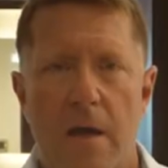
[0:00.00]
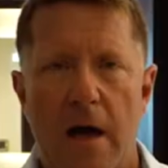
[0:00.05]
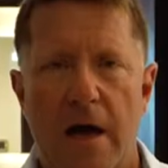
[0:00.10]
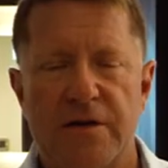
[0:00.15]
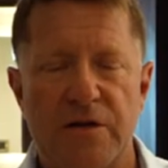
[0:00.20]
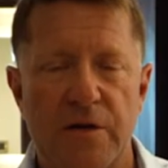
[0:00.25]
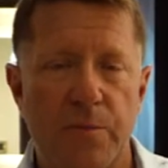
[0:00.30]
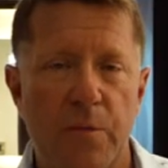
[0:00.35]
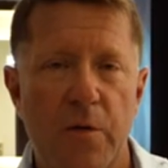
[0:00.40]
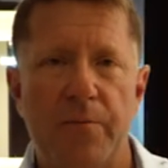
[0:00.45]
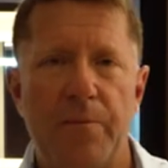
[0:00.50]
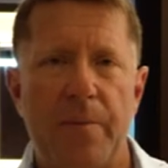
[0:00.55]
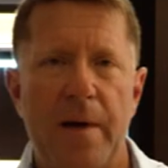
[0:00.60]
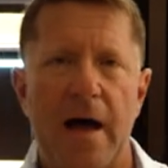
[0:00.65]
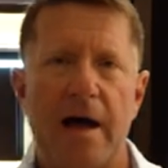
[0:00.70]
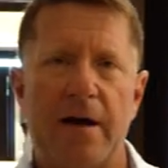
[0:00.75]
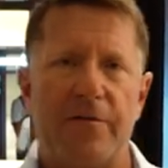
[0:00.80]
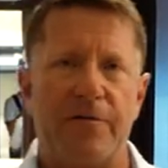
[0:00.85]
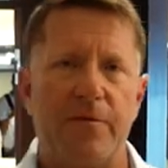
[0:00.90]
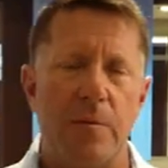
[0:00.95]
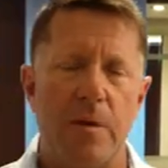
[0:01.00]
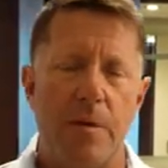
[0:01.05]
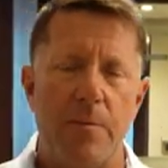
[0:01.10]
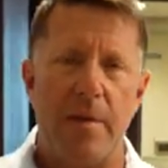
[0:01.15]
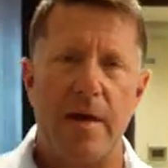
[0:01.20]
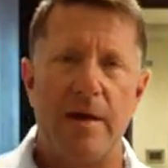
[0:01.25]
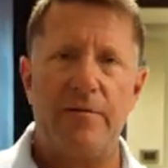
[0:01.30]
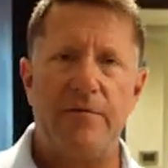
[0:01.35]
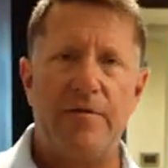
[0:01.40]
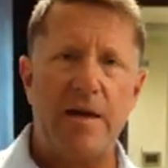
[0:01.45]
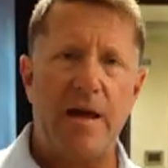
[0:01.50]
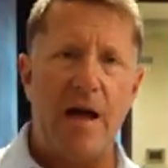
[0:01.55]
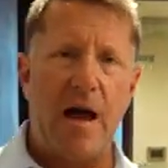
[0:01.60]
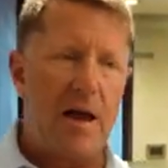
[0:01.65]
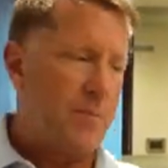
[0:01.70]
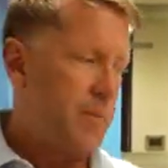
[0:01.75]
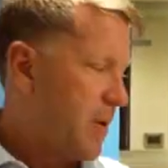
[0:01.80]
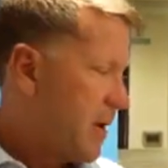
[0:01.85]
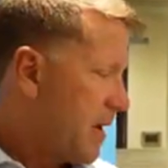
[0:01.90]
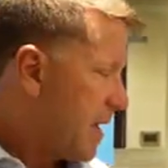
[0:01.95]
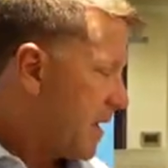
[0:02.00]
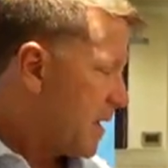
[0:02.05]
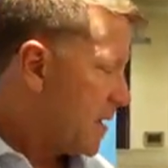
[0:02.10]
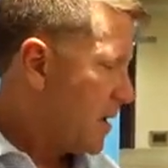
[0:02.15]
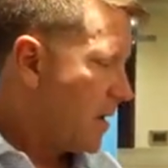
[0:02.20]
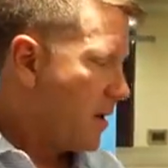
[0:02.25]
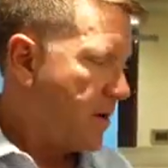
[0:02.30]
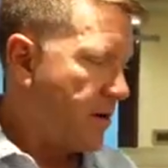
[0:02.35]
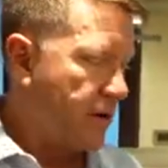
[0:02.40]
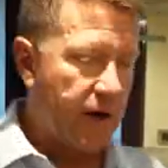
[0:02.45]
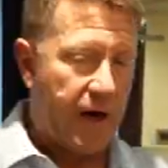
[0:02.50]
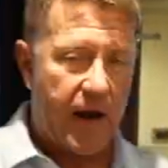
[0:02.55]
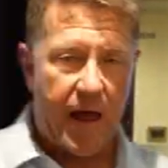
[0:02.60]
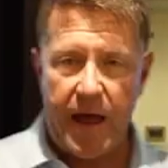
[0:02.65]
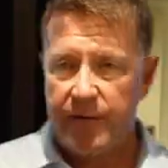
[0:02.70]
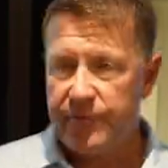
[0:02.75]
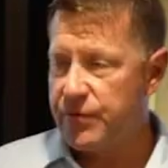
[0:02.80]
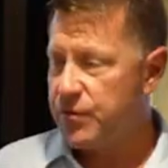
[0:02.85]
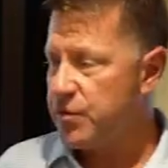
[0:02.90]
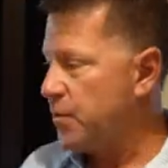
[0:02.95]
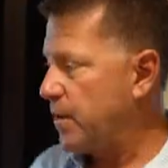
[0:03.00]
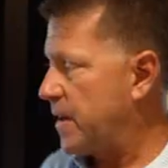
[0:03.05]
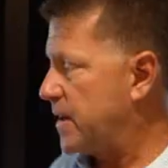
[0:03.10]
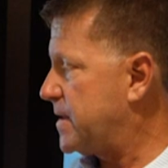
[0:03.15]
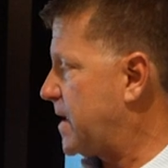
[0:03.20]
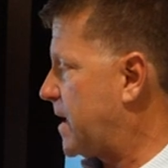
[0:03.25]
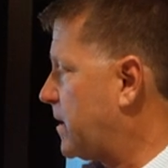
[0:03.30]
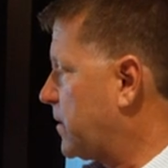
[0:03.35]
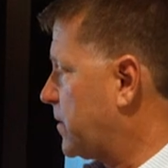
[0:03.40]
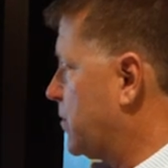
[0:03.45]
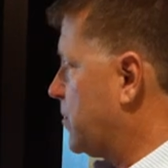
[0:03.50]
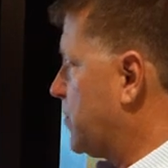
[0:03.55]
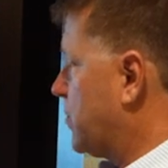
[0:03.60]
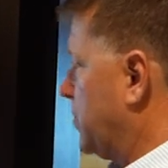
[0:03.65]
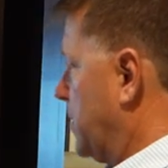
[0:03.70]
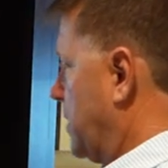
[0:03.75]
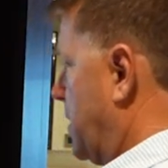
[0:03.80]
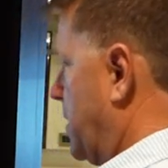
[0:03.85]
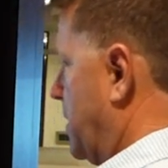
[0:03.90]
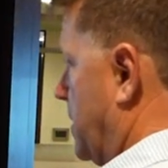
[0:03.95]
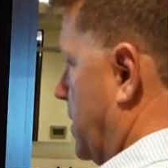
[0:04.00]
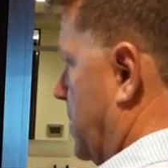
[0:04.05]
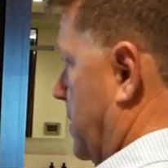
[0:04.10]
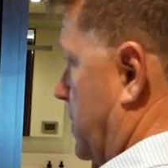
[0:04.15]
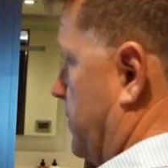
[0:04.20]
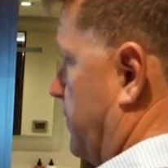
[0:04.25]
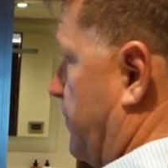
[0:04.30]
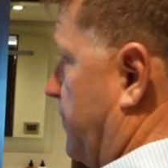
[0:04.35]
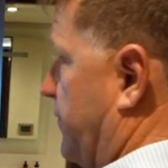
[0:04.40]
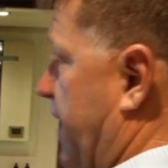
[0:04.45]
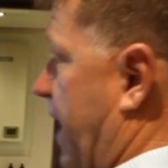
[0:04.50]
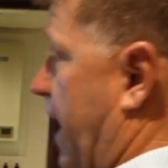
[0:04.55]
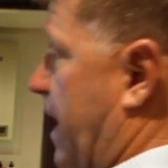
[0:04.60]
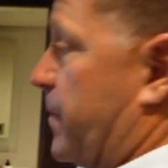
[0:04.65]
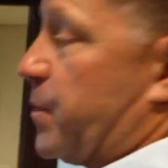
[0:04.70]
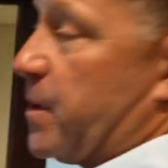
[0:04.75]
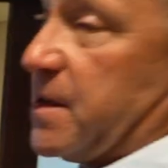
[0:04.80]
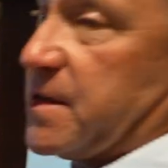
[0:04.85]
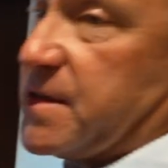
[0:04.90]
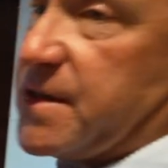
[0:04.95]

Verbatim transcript: As you move back from the main VIP, you're going to have 2 identical VIP